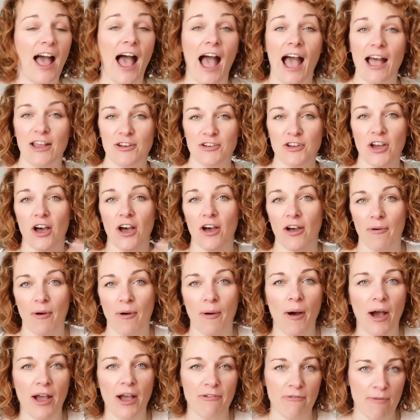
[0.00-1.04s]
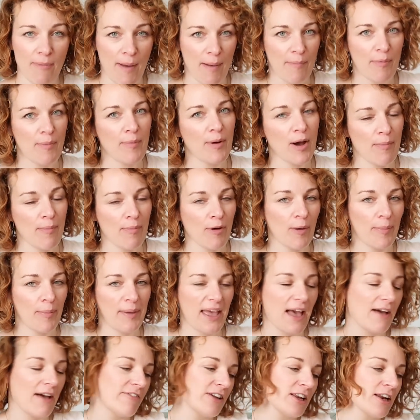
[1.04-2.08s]
And I remember my Barbie
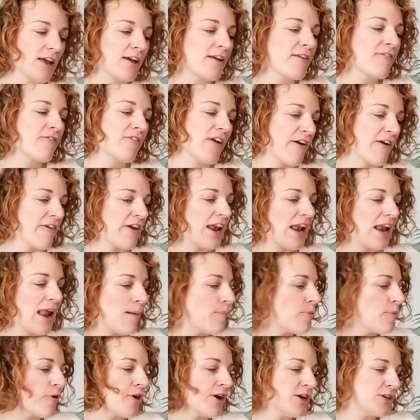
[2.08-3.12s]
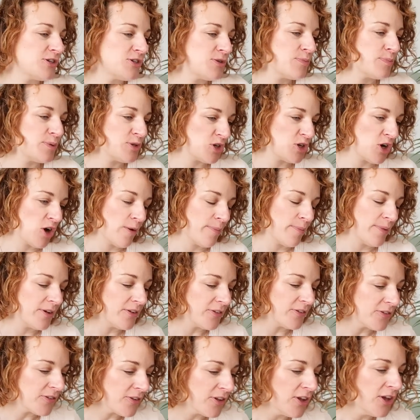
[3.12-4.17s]
having like very elaborate
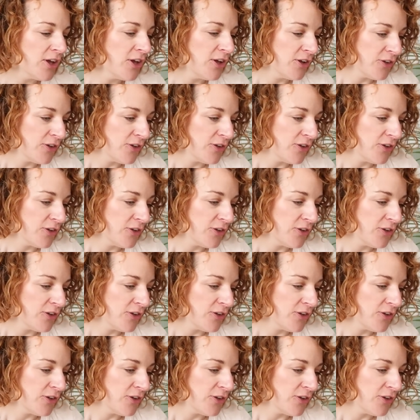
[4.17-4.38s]
pajamas.